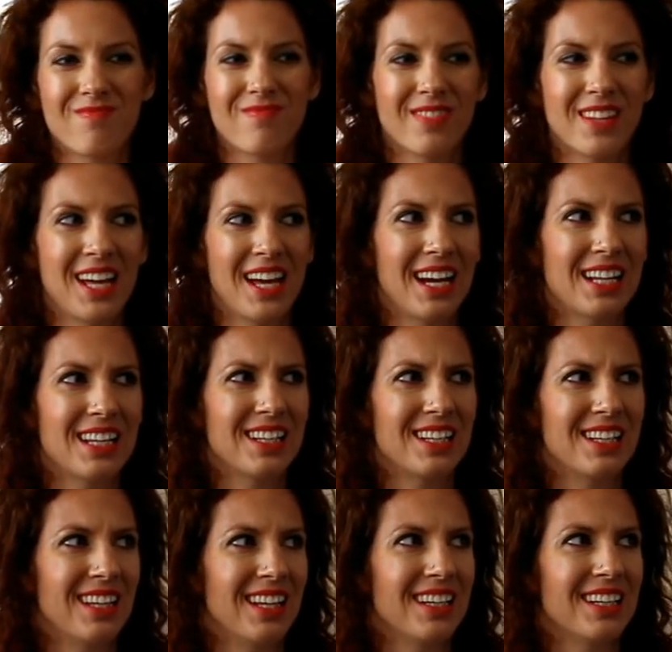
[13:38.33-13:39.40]
kind
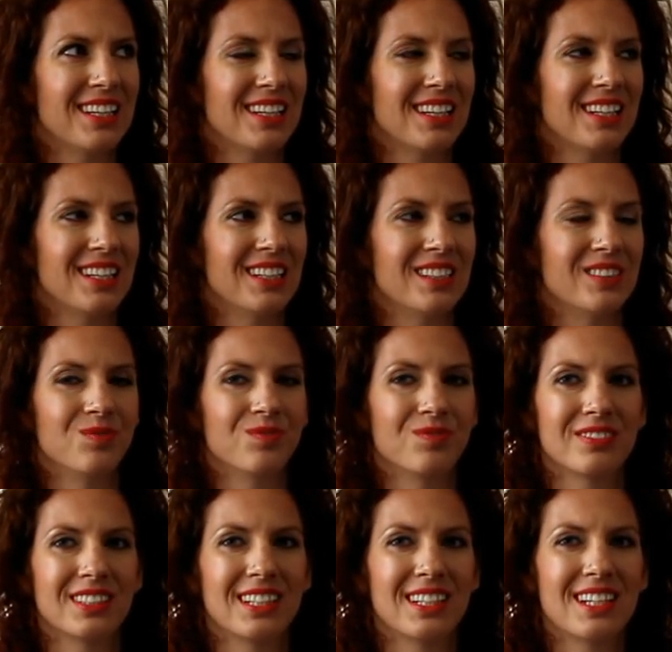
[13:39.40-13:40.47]
of like,
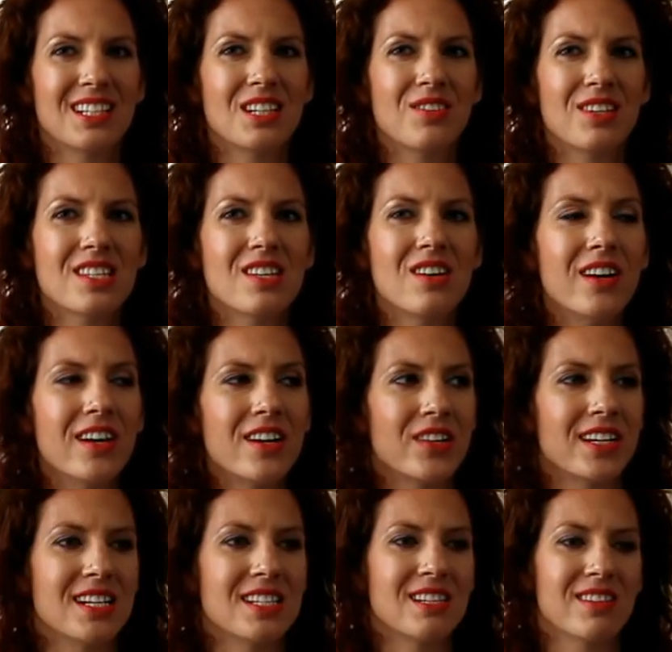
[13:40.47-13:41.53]
I guess it was hard on
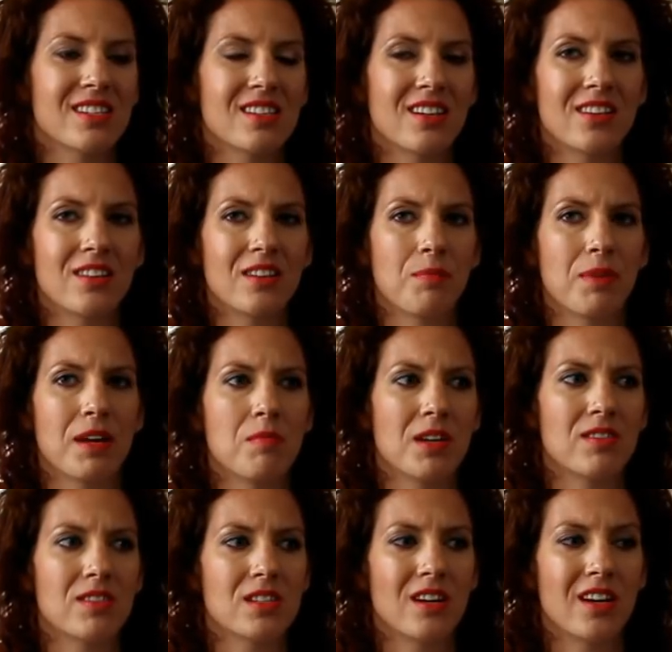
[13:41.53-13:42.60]
us, it was hard on the baby,
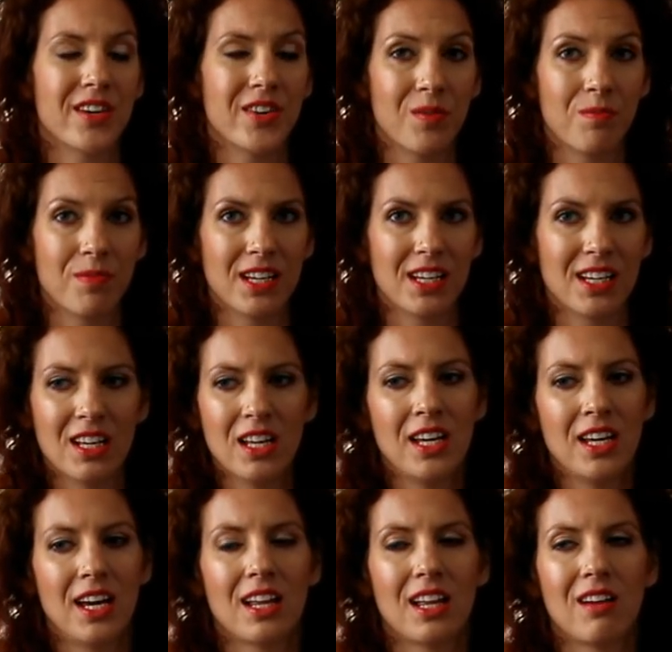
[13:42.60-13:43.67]
it was hard on me,
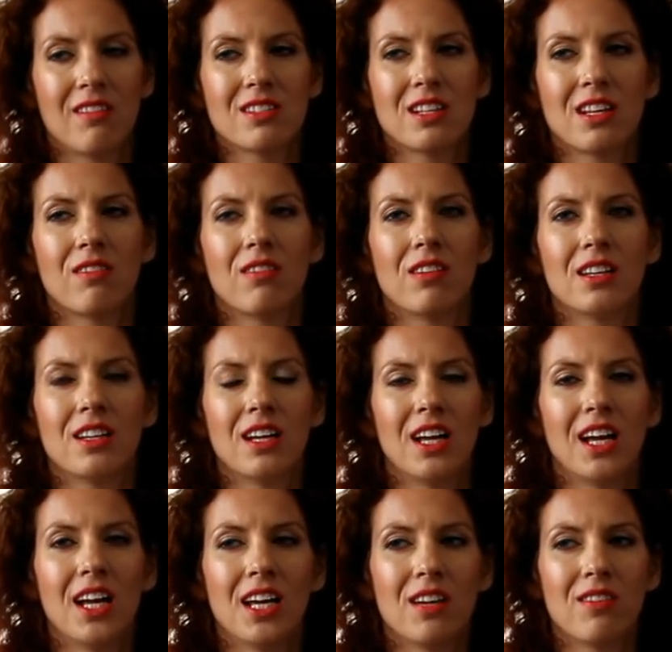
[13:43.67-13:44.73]
and I was like, what the
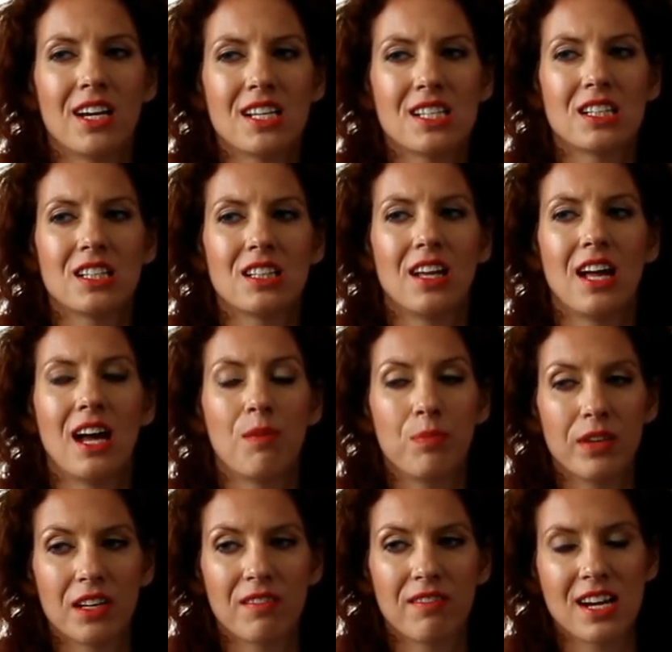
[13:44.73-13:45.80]
hell, why is it not
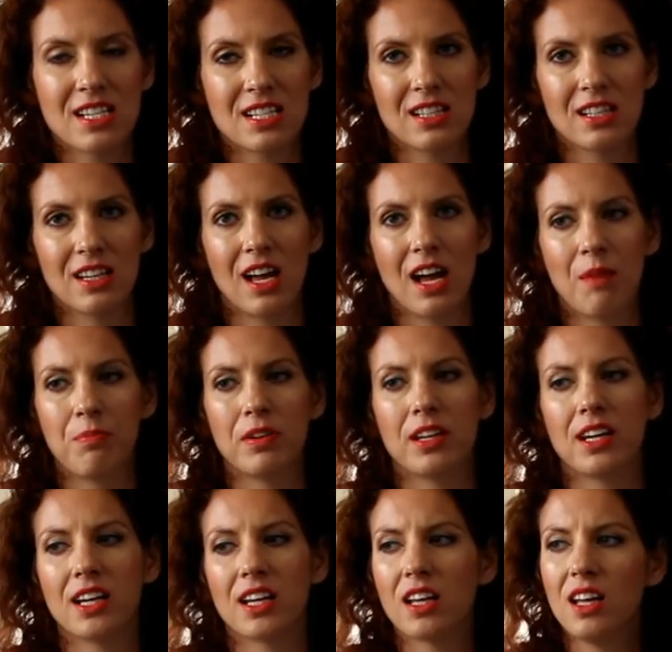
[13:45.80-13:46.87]

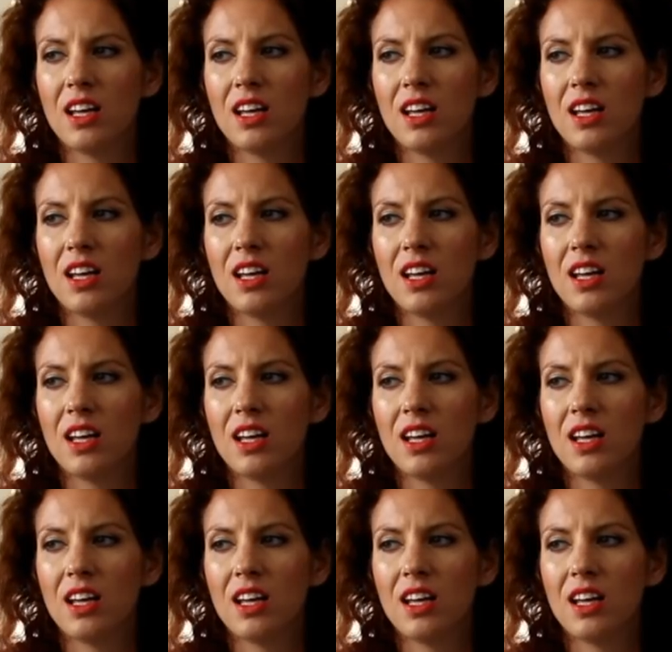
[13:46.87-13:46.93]
happening,